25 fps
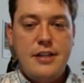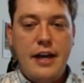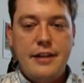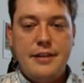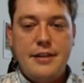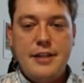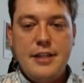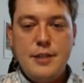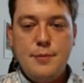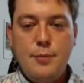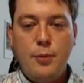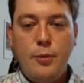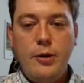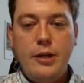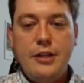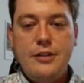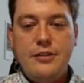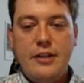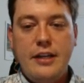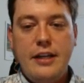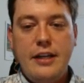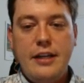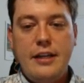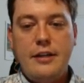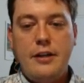at this
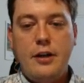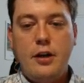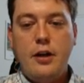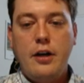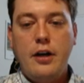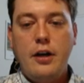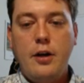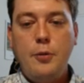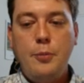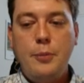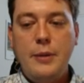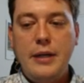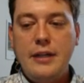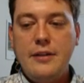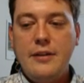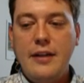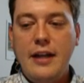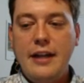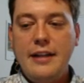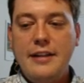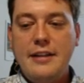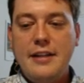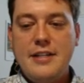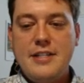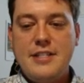point an opening
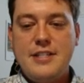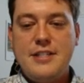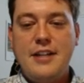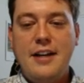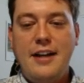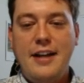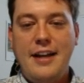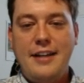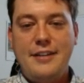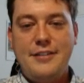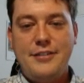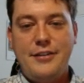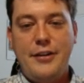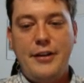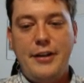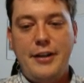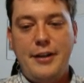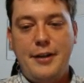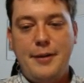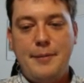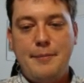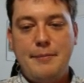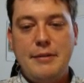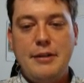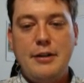line that is not
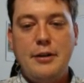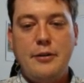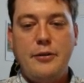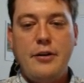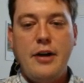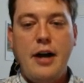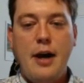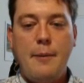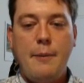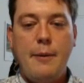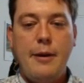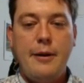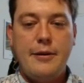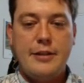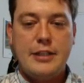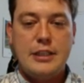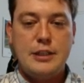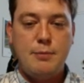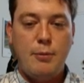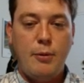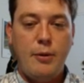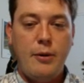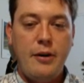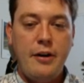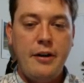not well
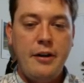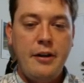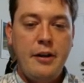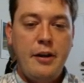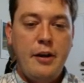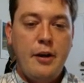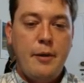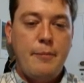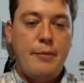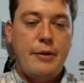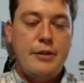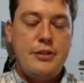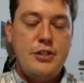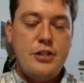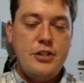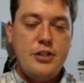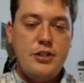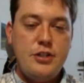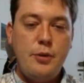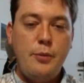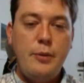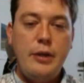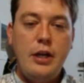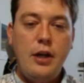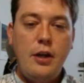explored. But just
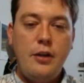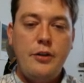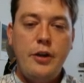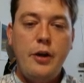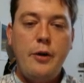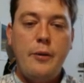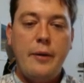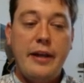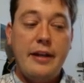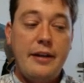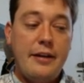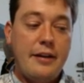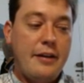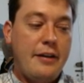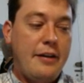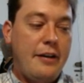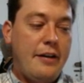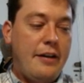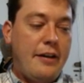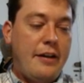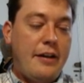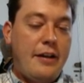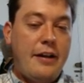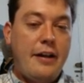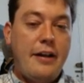so we all know it,
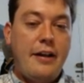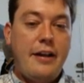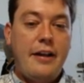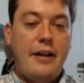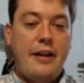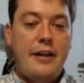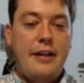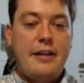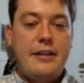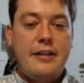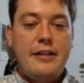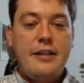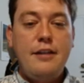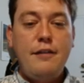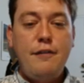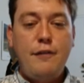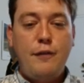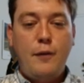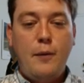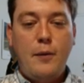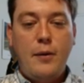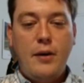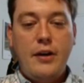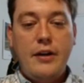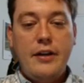
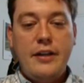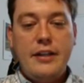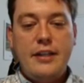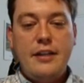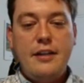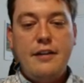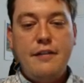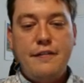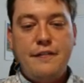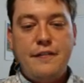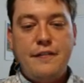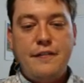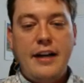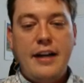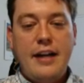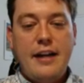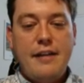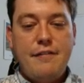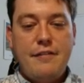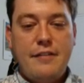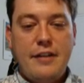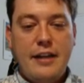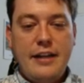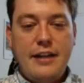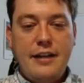e4,
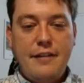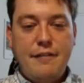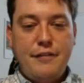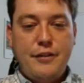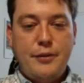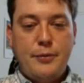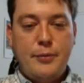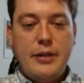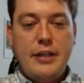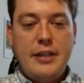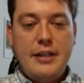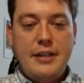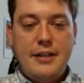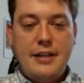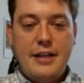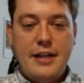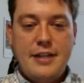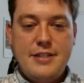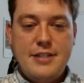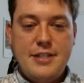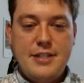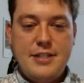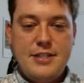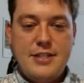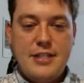e5, knight f3,
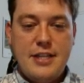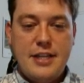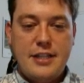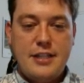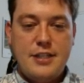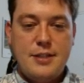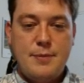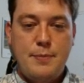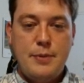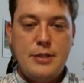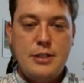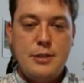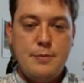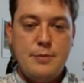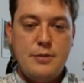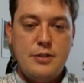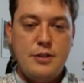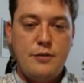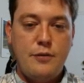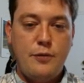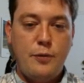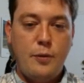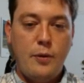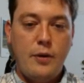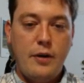knight c6, bishop
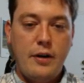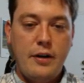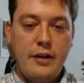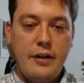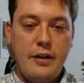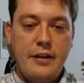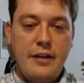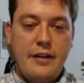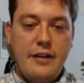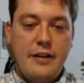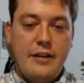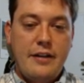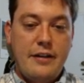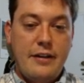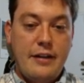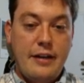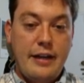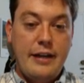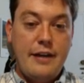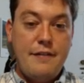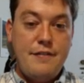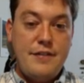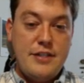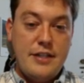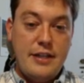c4,
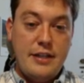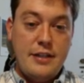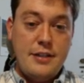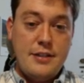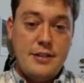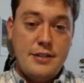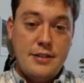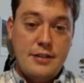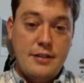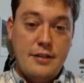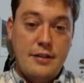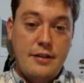knight f6,